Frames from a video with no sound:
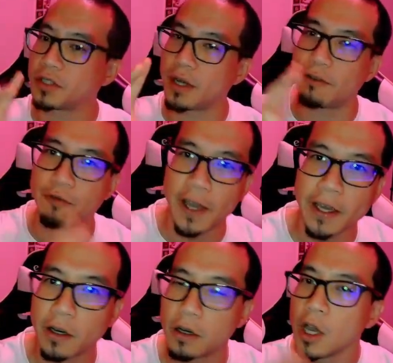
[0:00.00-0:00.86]
you have
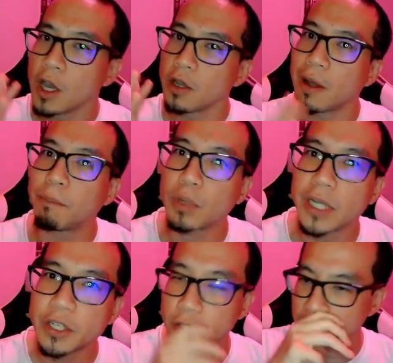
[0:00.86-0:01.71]
Veil, you have
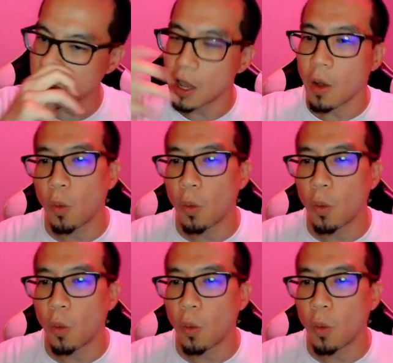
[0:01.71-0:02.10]
Breachers.